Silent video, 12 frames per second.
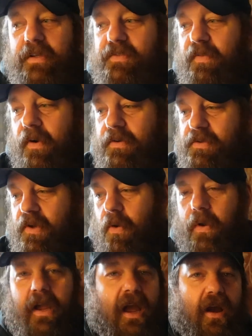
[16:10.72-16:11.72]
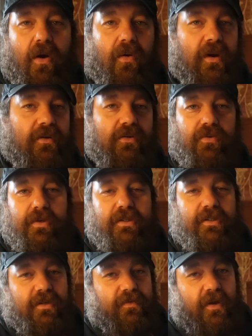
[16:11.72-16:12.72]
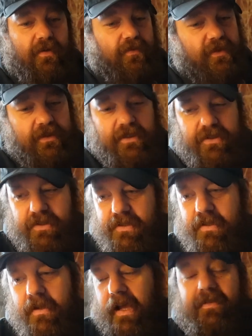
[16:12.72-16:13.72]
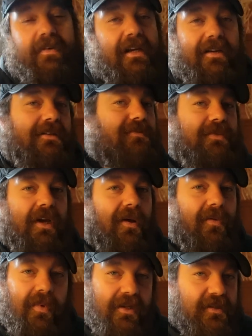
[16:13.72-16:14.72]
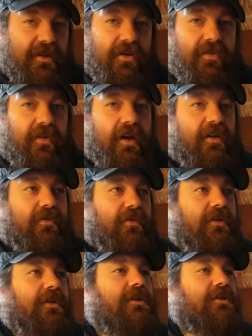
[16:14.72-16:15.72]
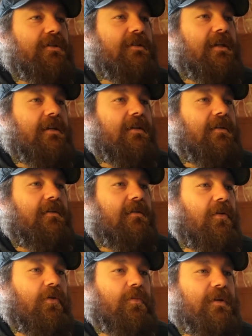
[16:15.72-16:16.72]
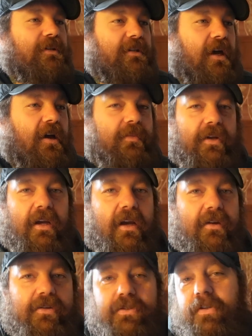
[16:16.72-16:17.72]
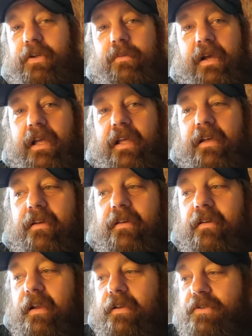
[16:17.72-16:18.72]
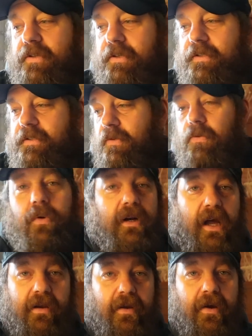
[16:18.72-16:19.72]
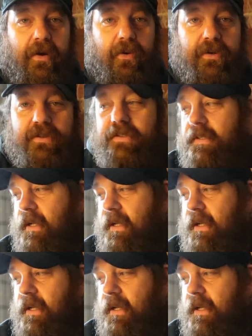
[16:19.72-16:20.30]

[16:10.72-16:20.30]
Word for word: as far as going out and doing stuff. I really just have needed some time to myself. Like, I really just needed a little bit of time to kind of just clear my head and just do what I know, which is